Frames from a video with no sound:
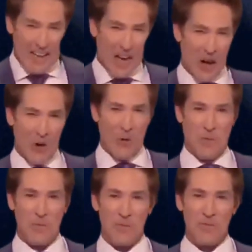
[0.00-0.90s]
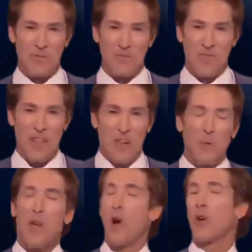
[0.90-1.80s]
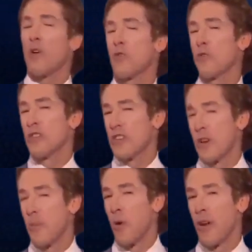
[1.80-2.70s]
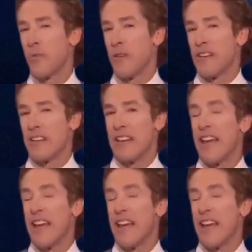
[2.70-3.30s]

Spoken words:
that lies within you. User.